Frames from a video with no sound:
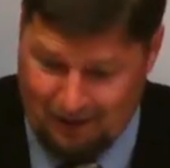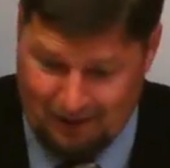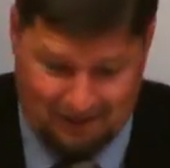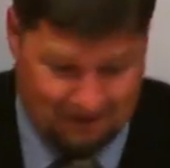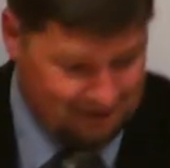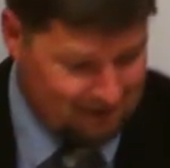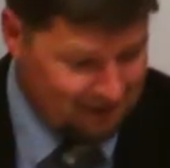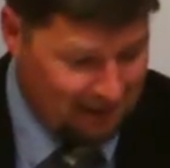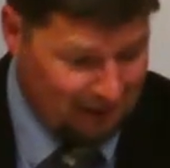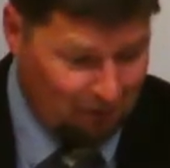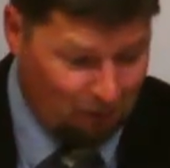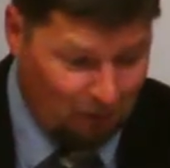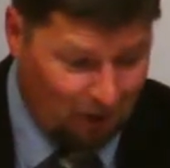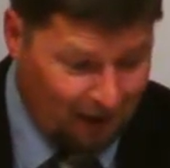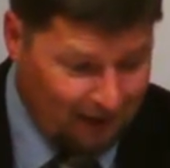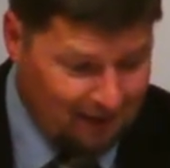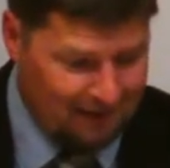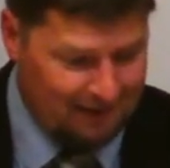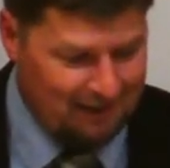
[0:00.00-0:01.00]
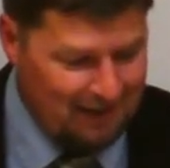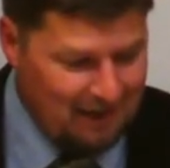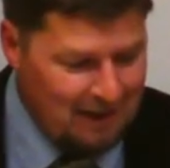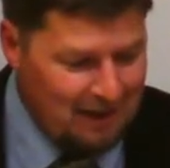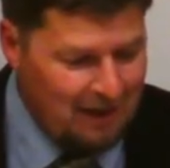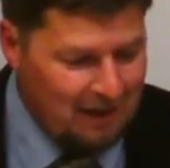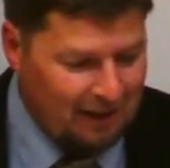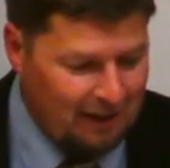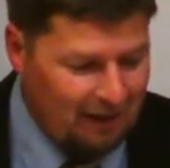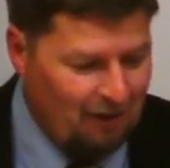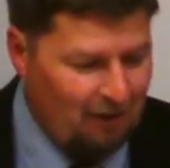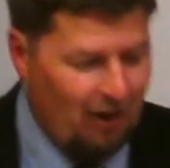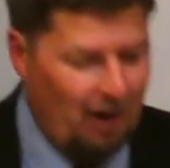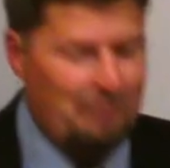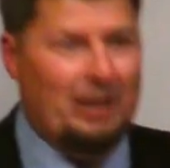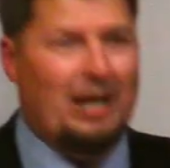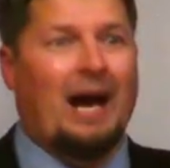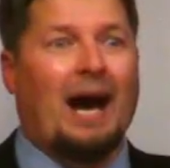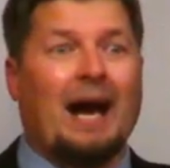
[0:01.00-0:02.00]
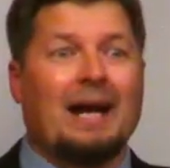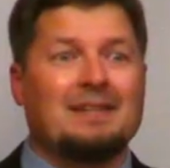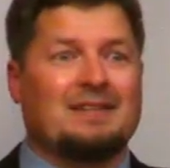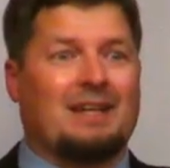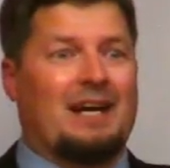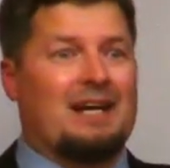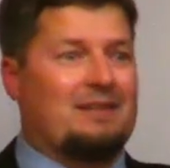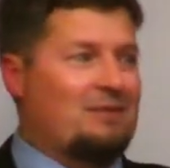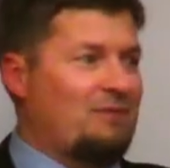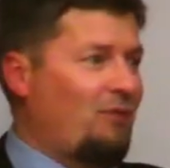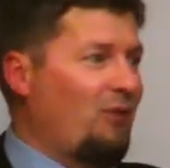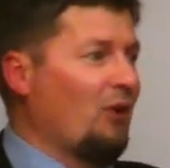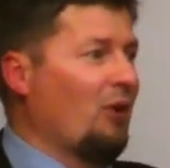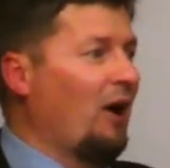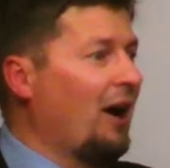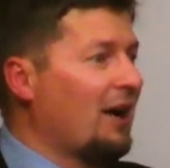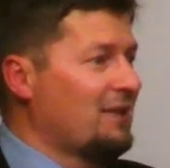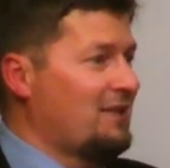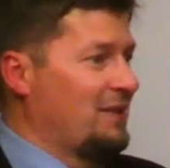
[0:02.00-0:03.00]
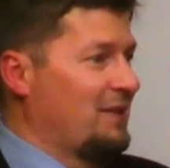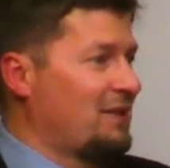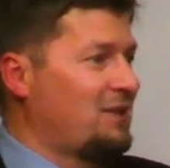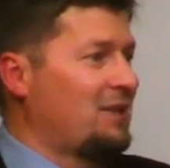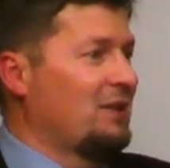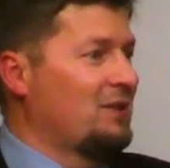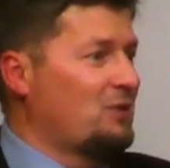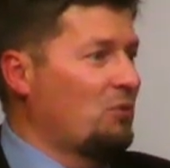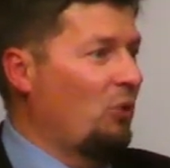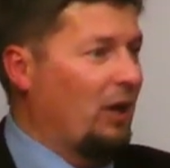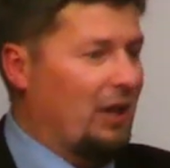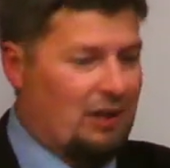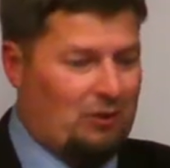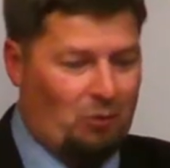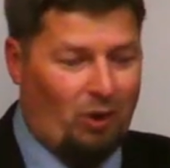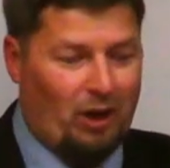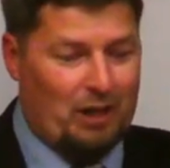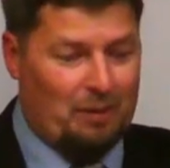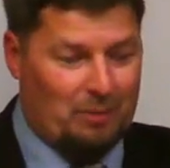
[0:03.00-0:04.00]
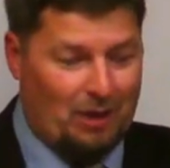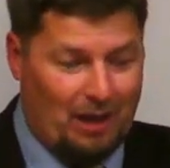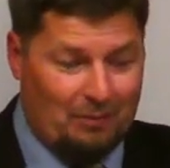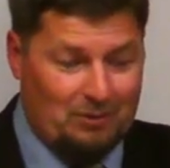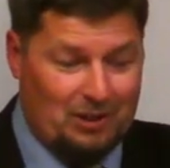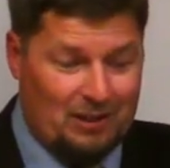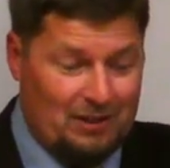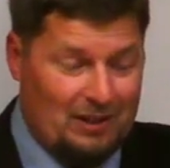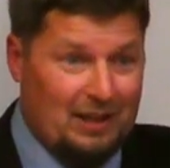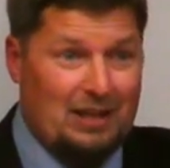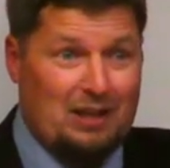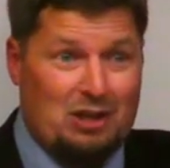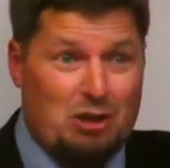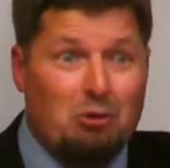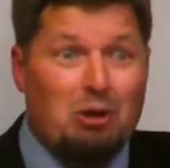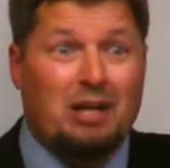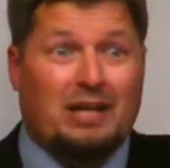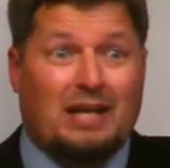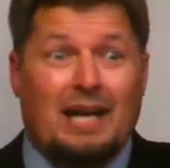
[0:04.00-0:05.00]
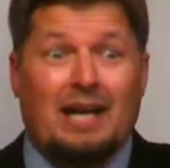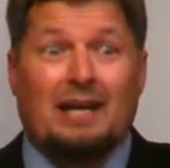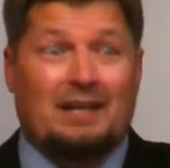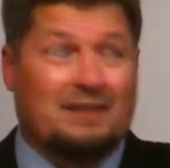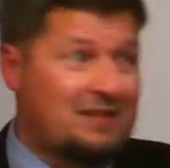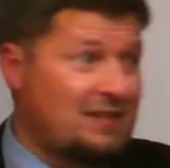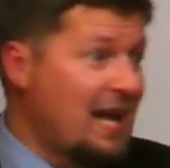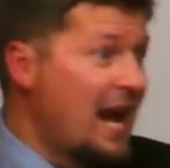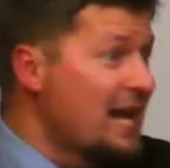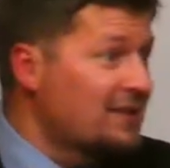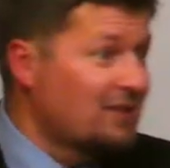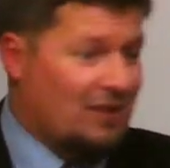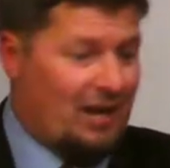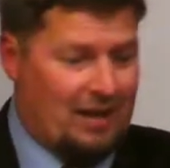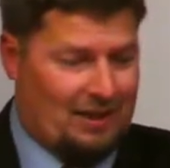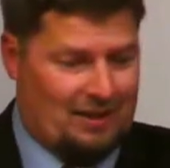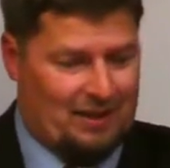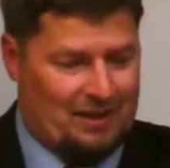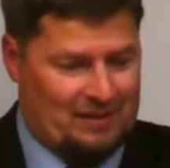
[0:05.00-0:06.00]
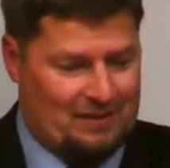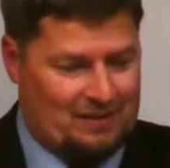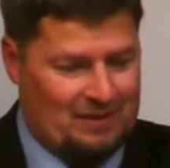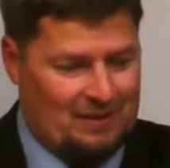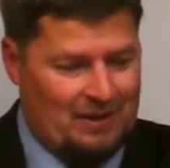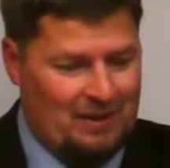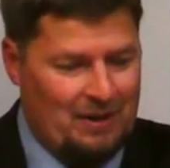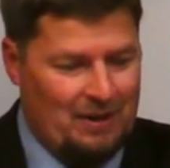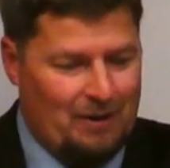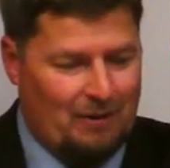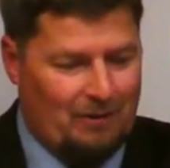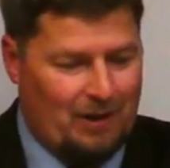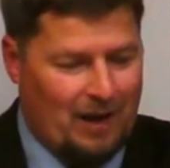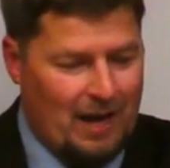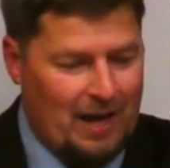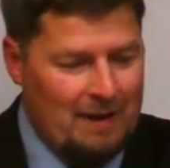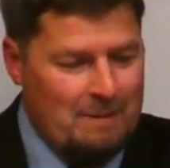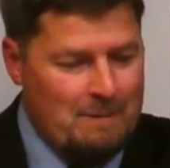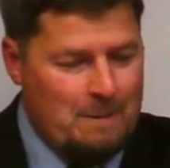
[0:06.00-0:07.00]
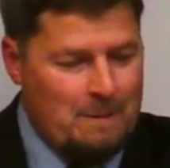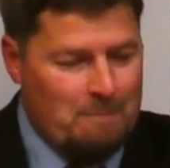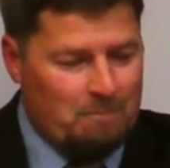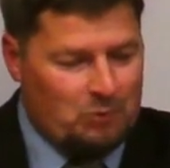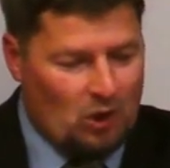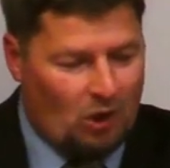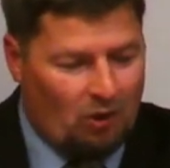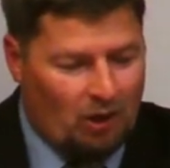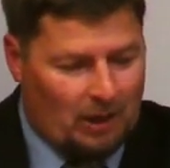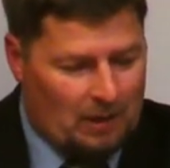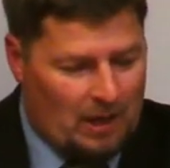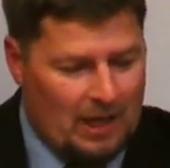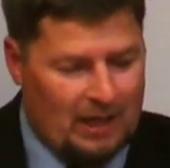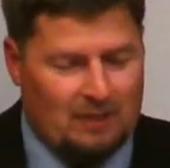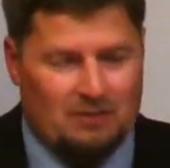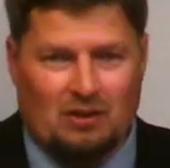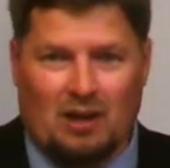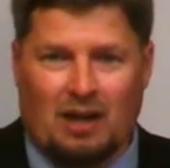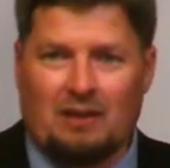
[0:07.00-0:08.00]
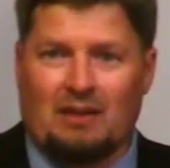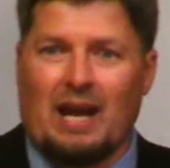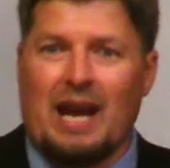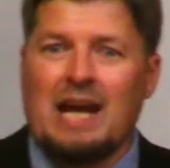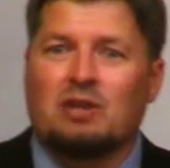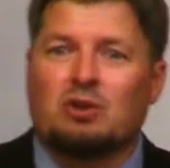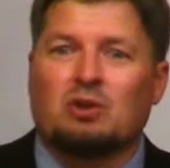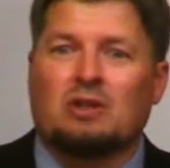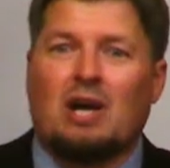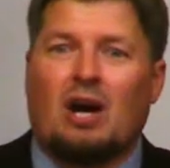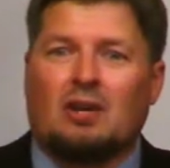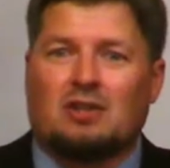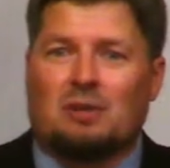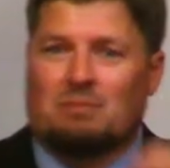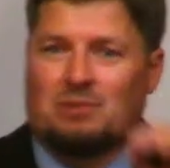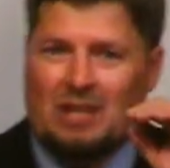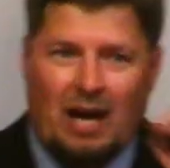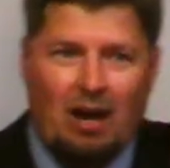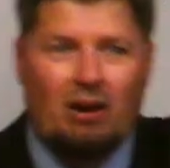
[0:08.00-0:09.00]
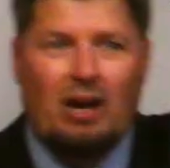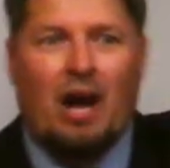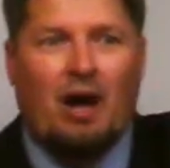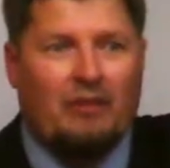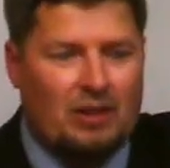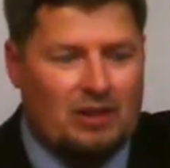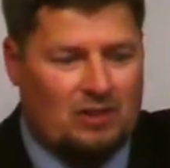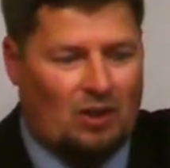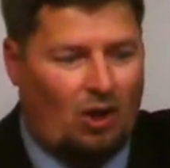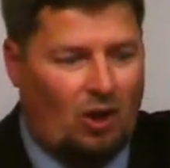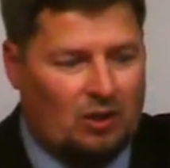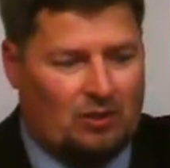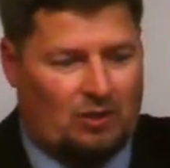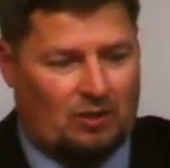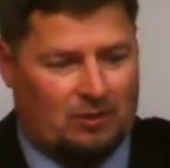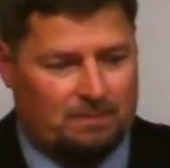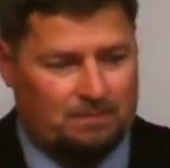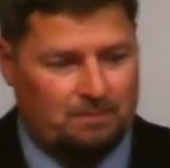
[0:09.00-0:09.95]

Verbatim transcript: it's like what? You know, I mean, hindsight for us is, is 2020, but I'm just, you can get in states like this. Okay, so look, it, the, the angel tells him, tear down this altar